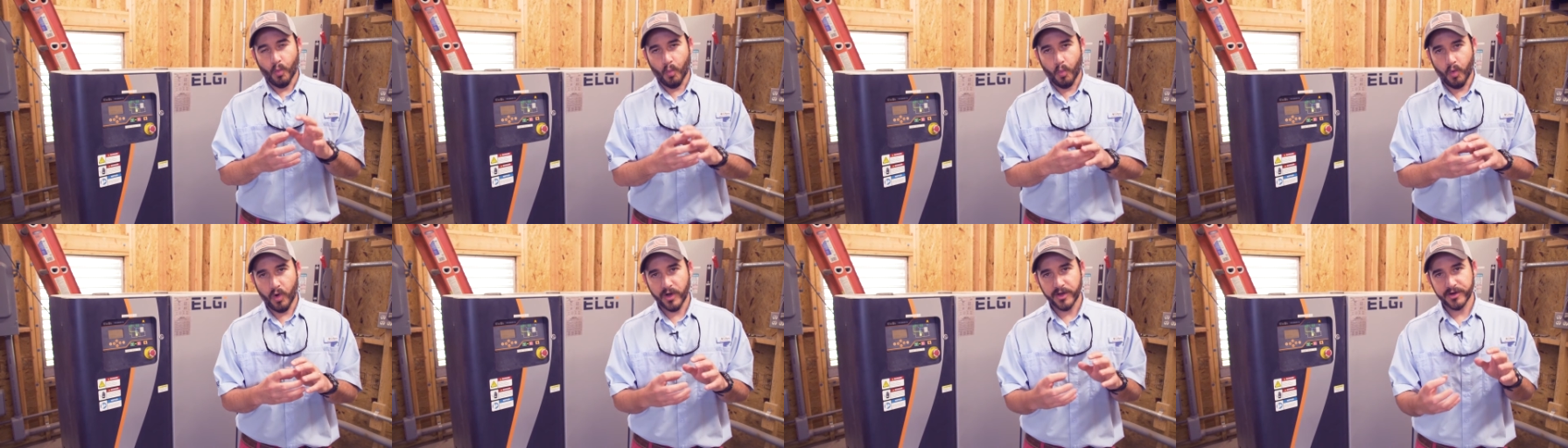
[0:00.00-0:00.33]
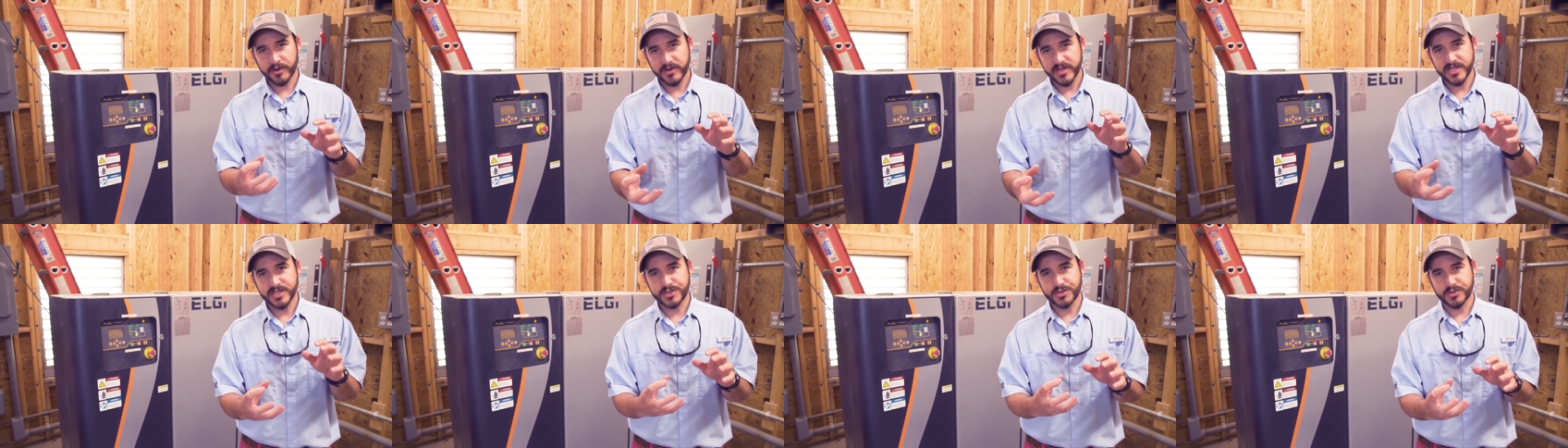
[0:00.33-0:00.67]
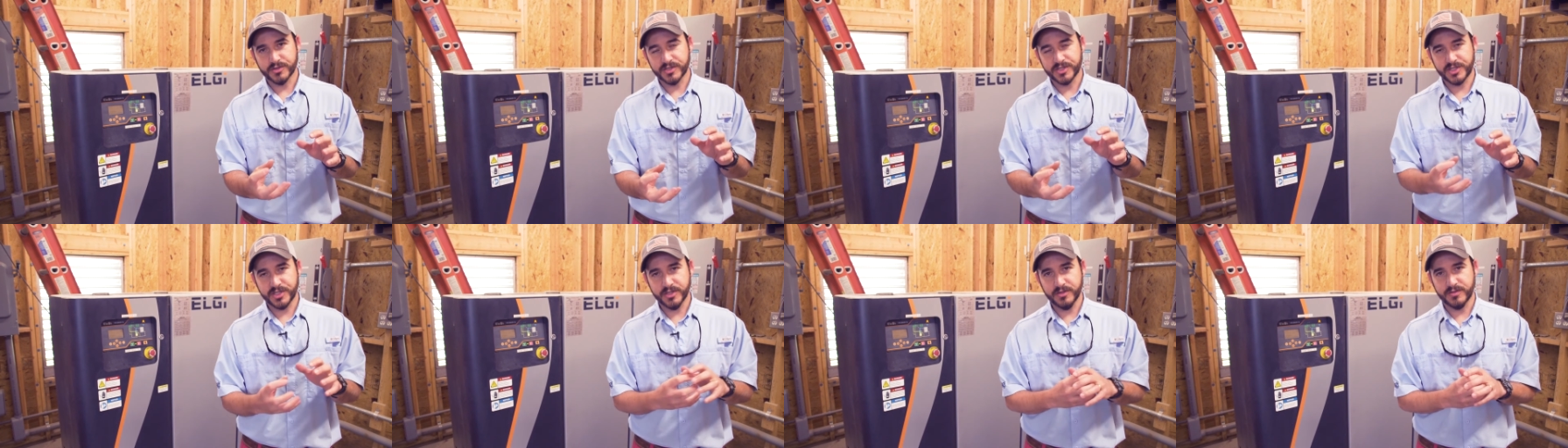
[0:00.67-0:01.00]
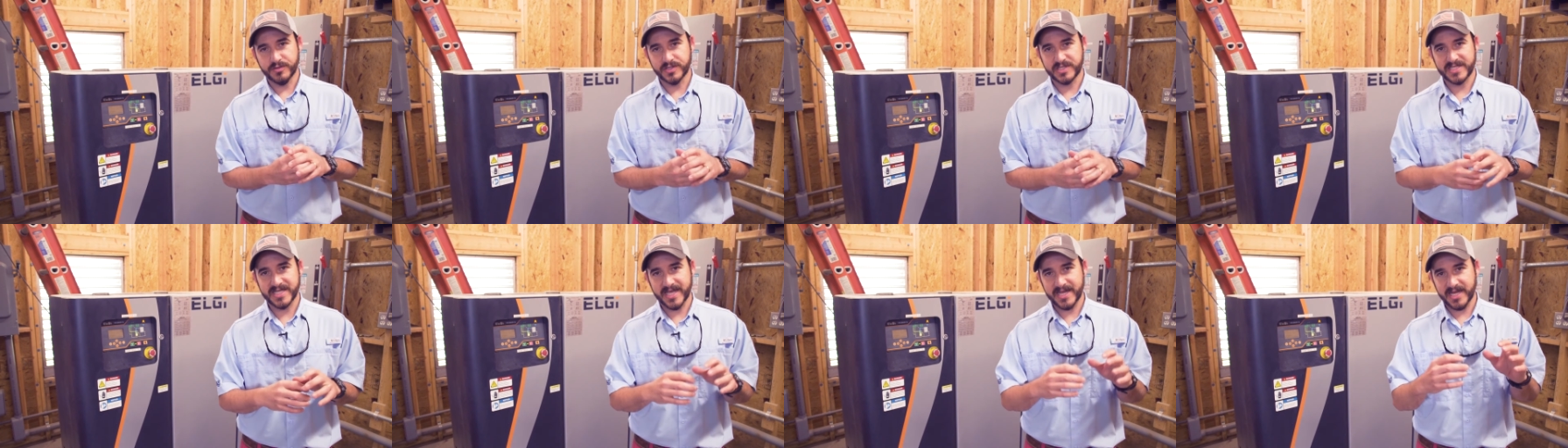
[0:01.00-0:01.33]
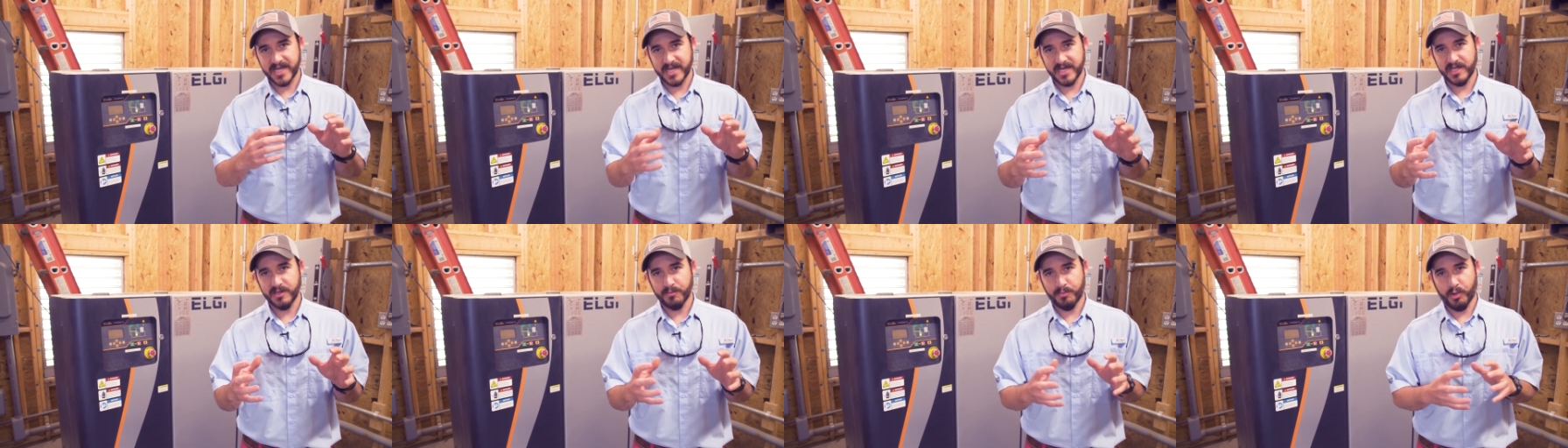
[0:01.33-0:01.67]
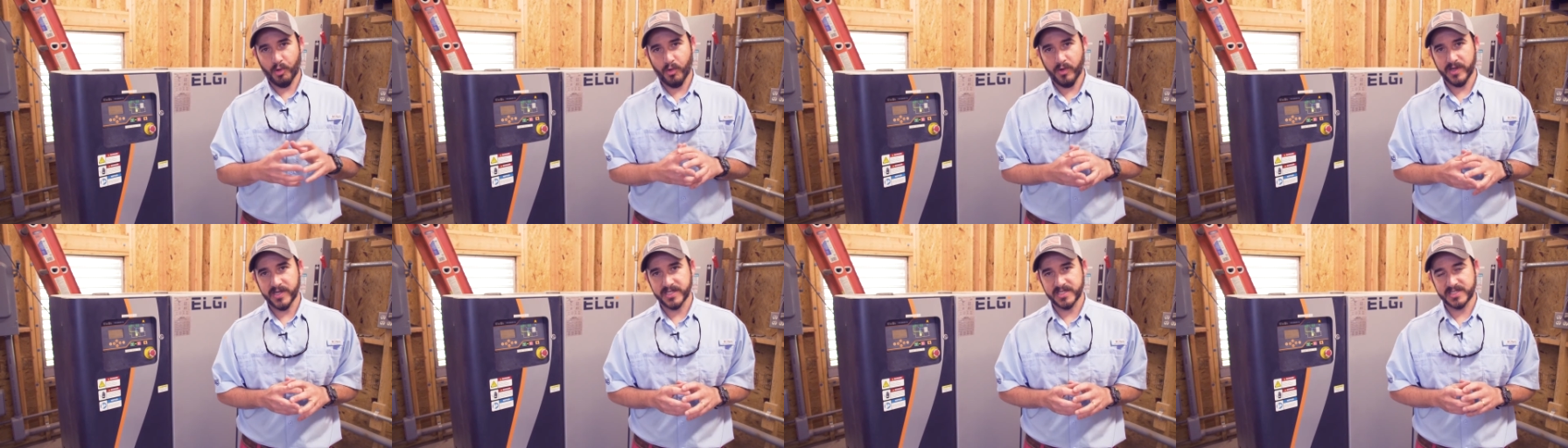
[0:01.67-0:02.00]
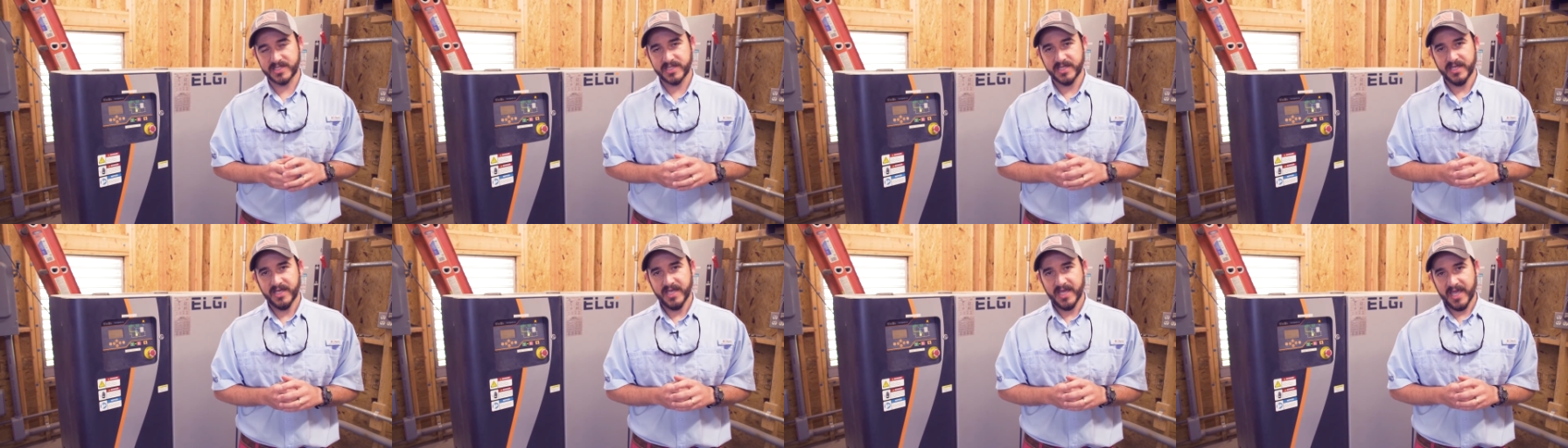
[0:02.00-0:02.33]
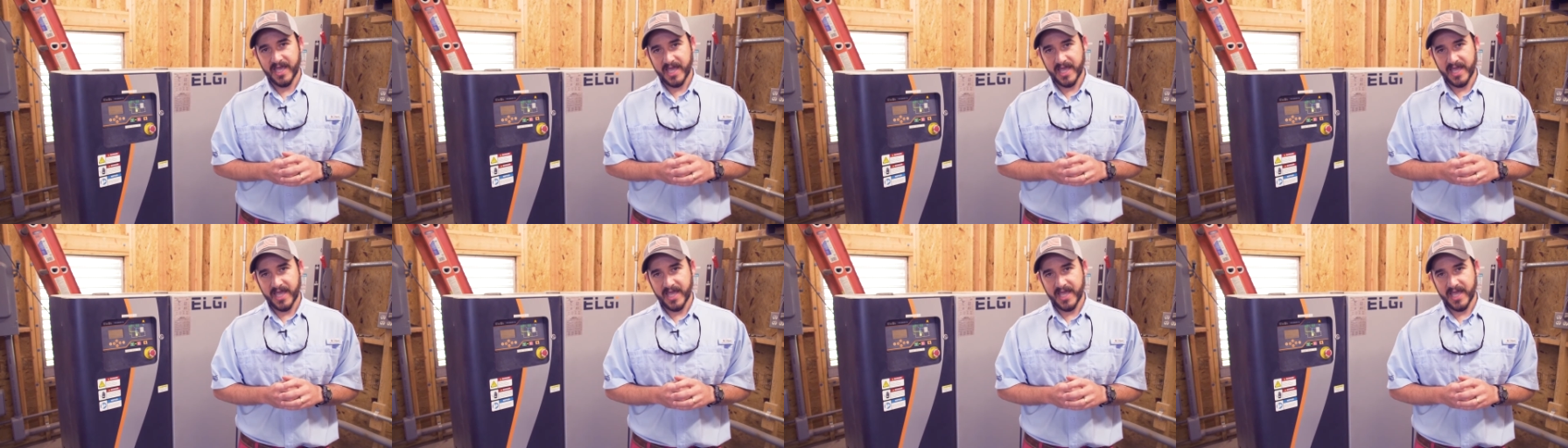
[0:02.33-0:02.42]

Water introduced at any point